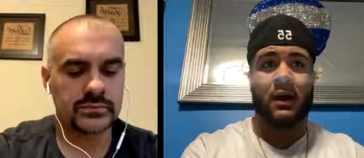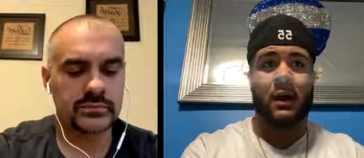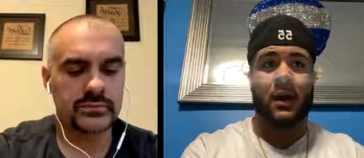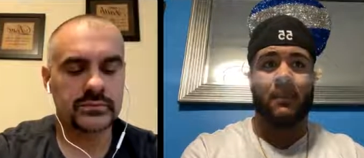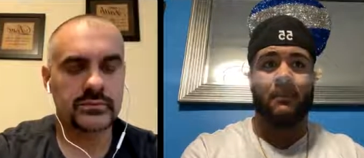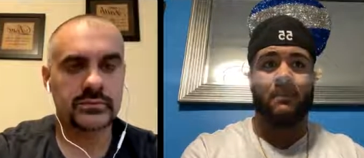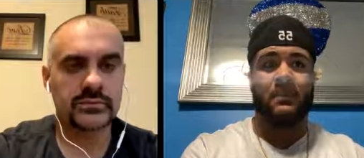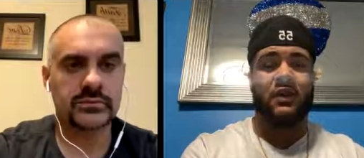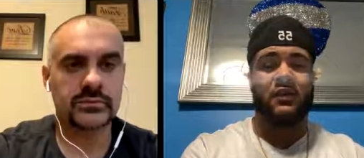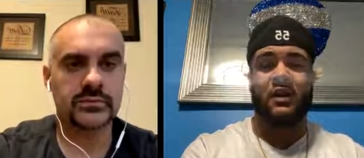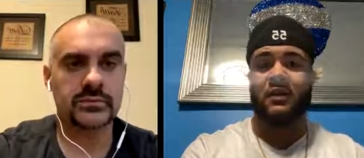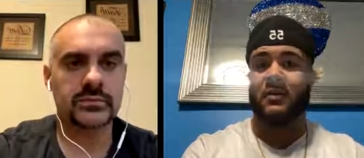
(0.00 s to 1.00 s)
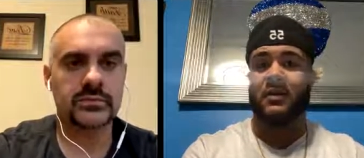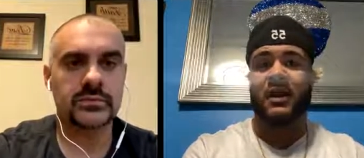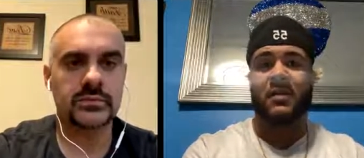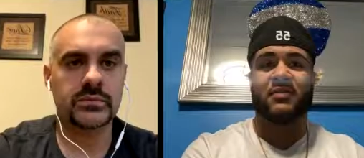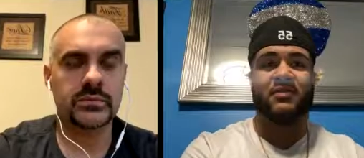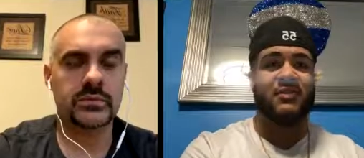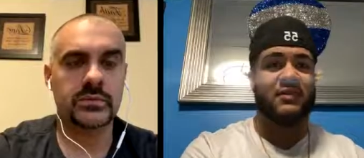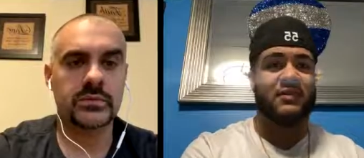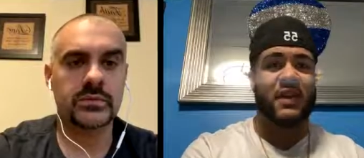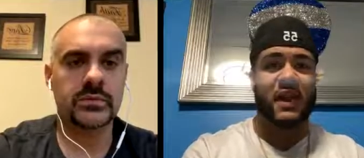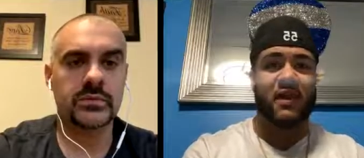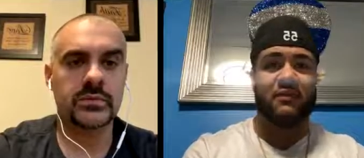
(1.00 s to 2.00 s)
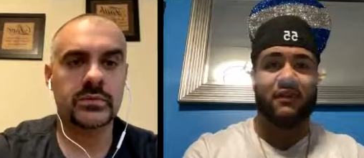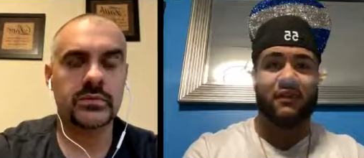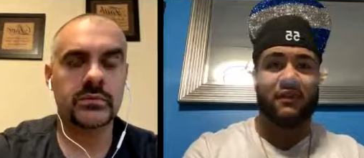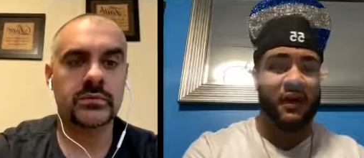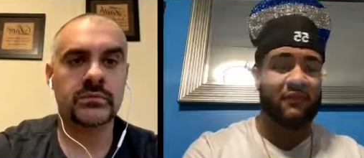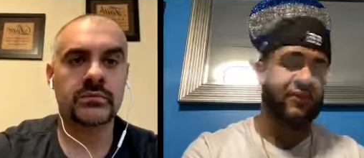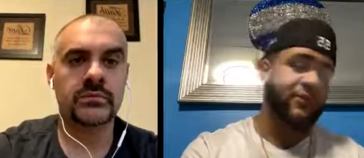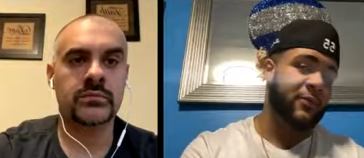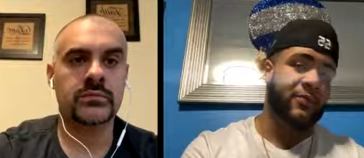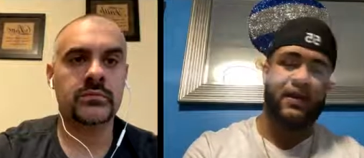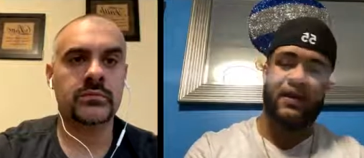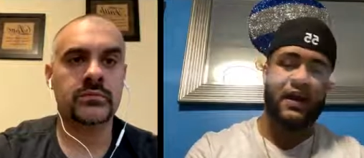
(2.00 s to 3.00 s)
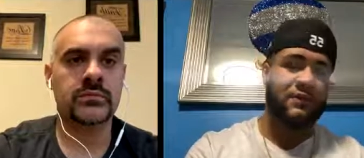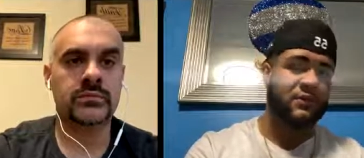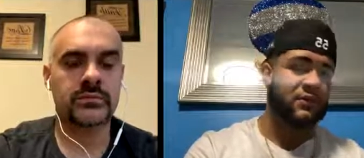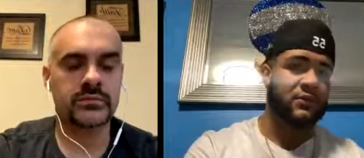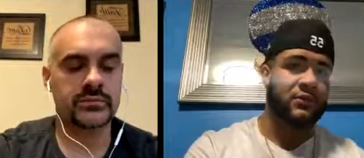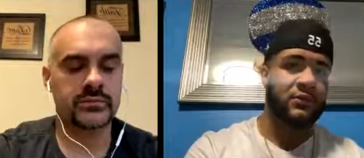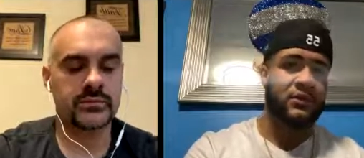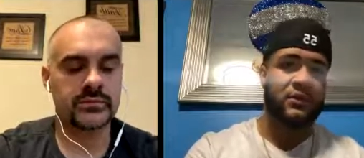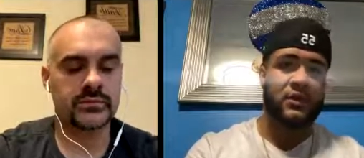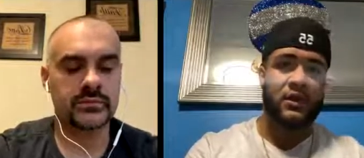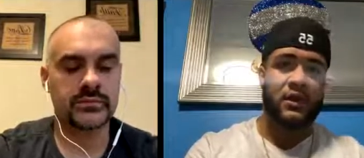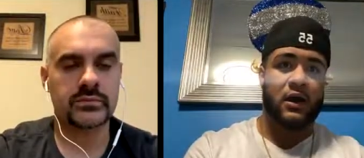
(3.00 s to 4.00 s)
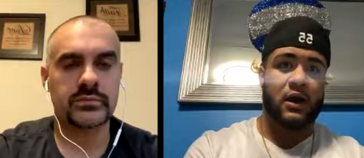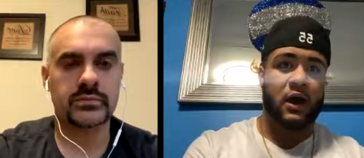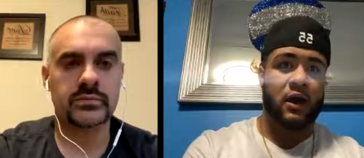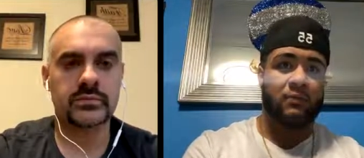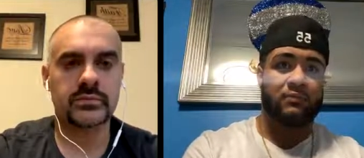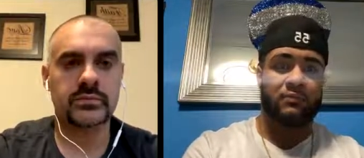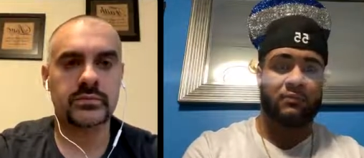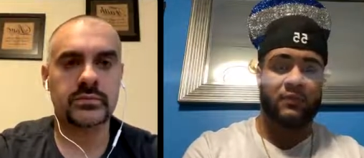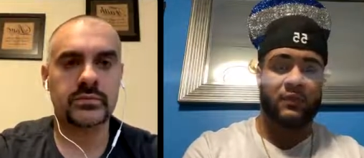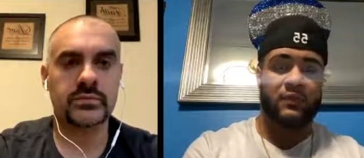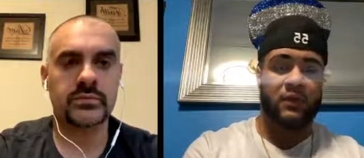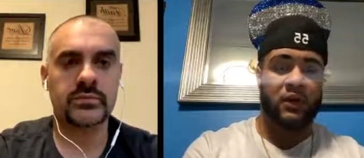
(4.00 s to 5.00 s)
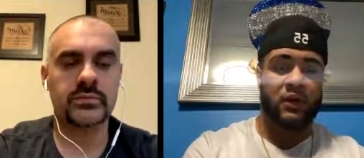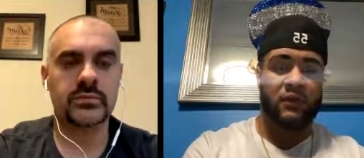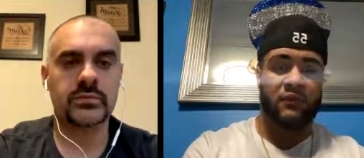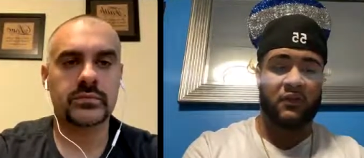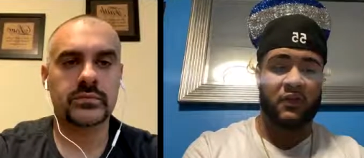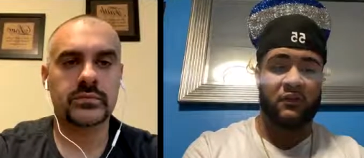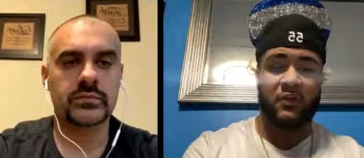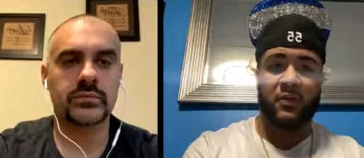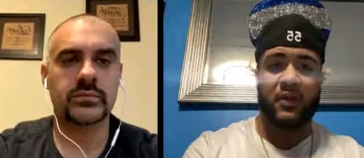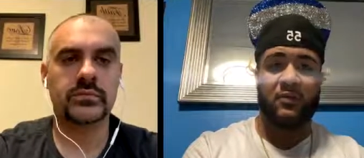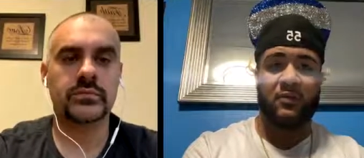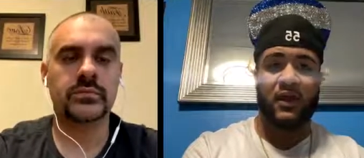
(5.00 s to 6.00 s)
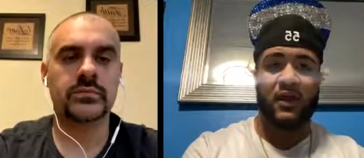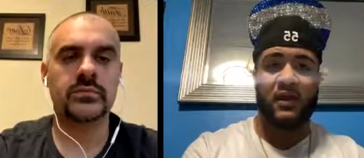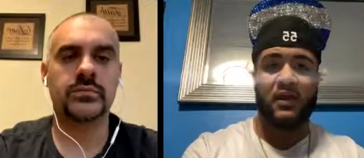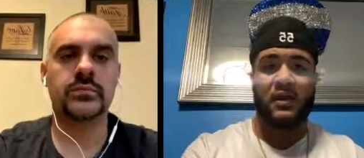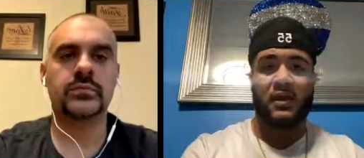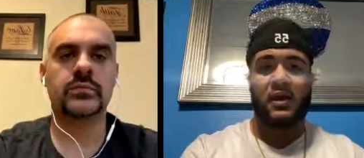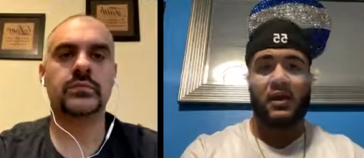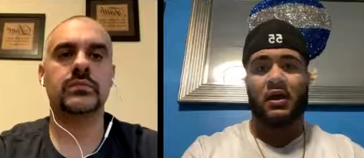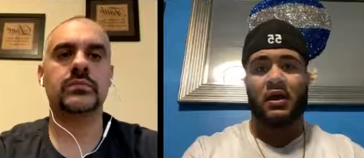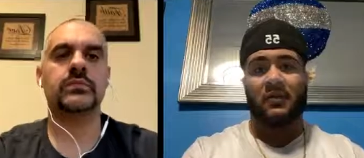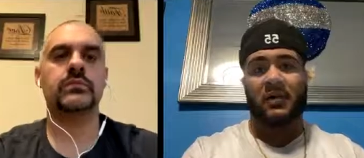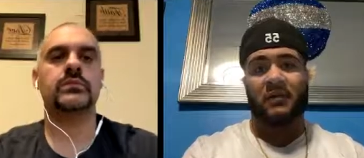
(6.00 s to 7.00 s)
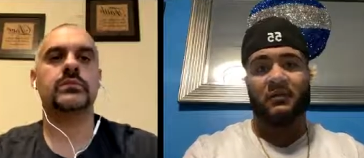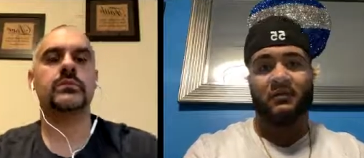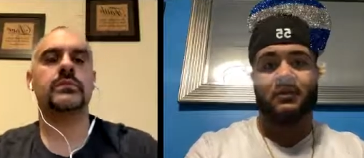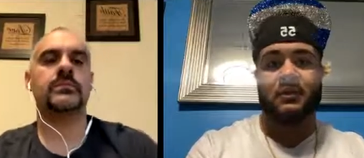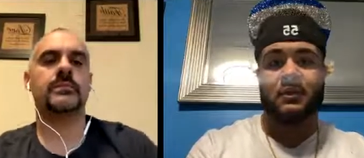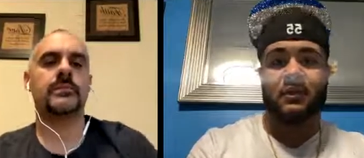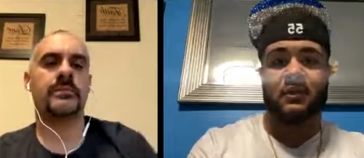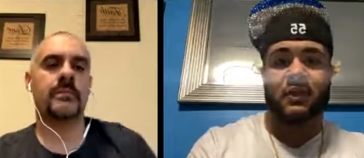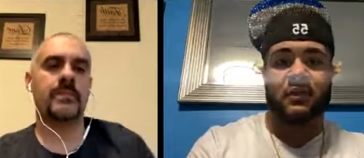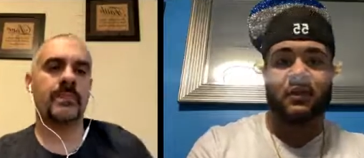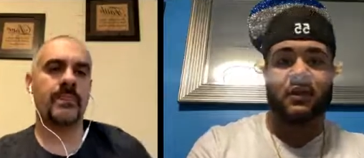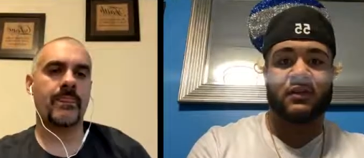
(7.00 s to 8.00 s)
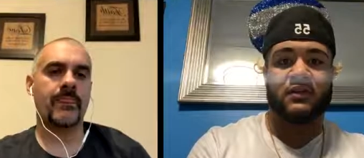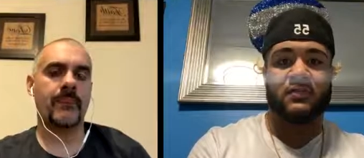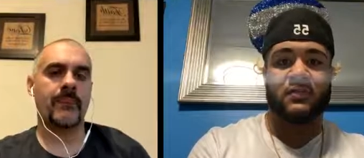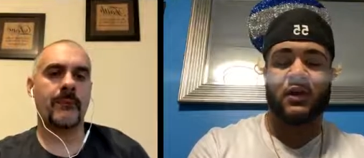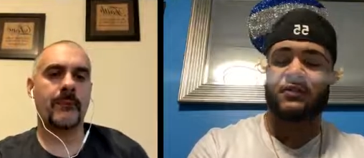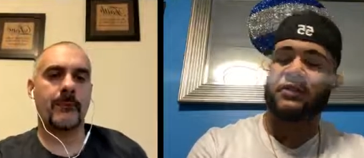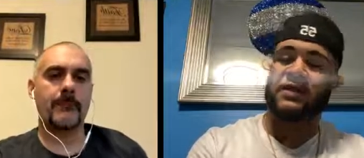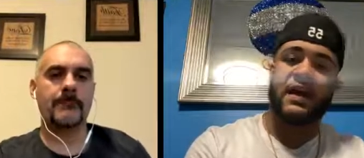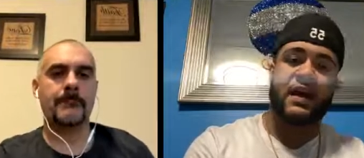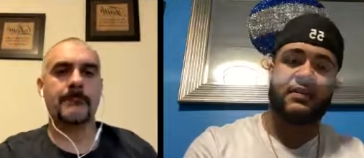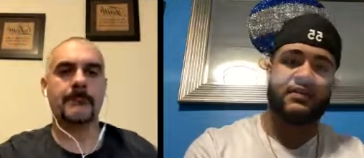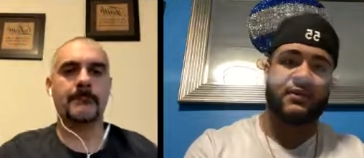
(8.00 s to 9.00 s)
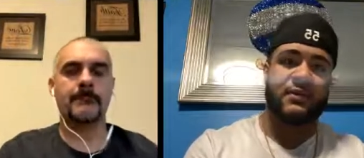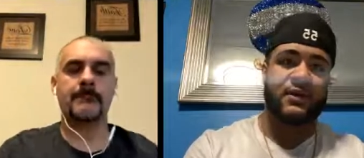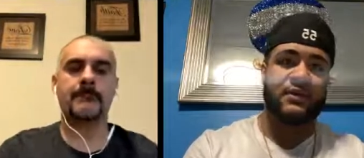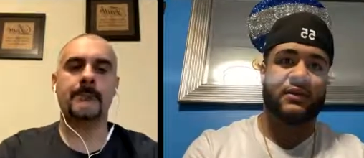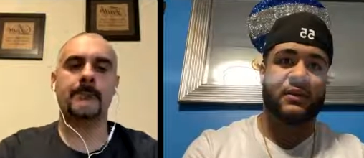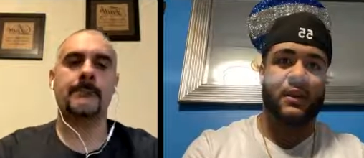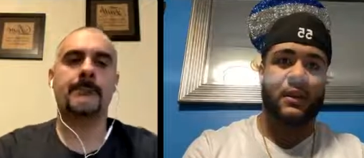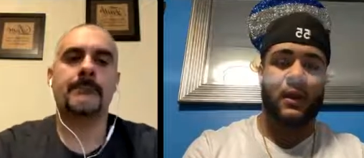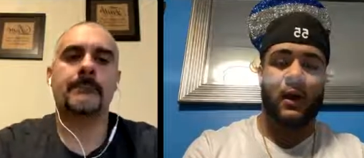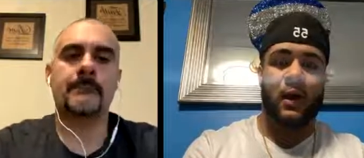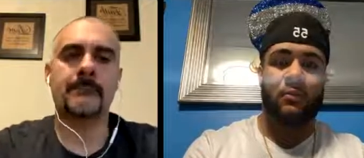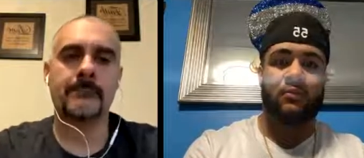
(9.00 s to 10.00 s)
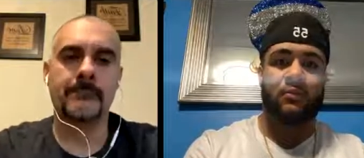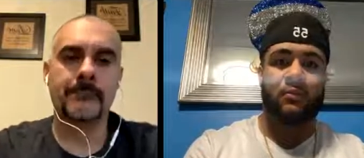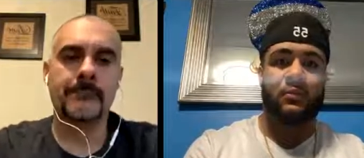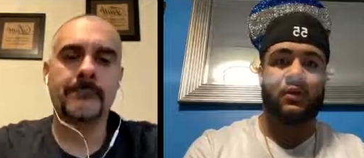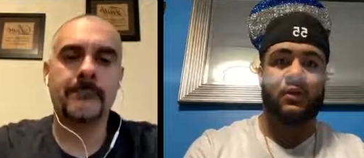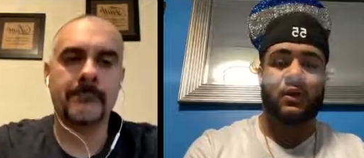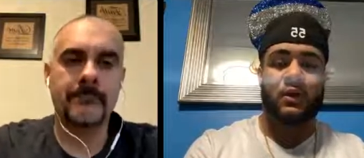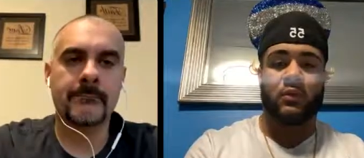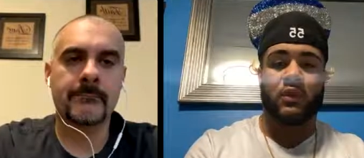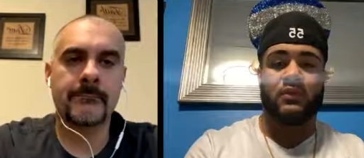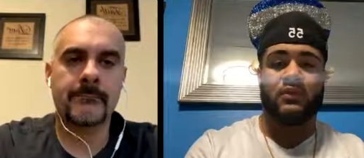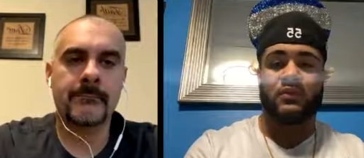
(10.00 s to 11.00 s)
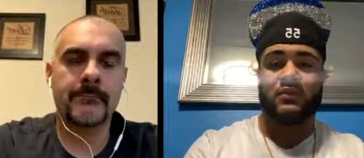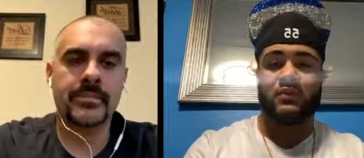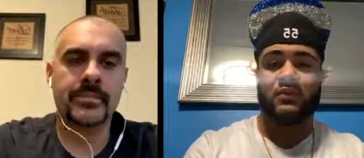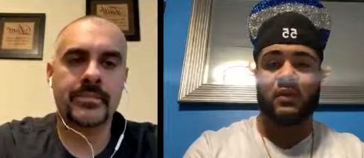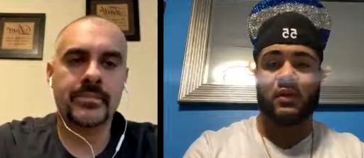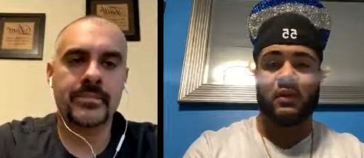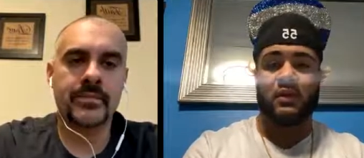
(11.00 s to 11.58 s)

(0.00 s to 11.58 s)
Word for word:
Speaker 1: um, you know the unlimited opportunities they have. You know, after football and after school, um, for for a football player. I mean, there's pros and cons to it, um, which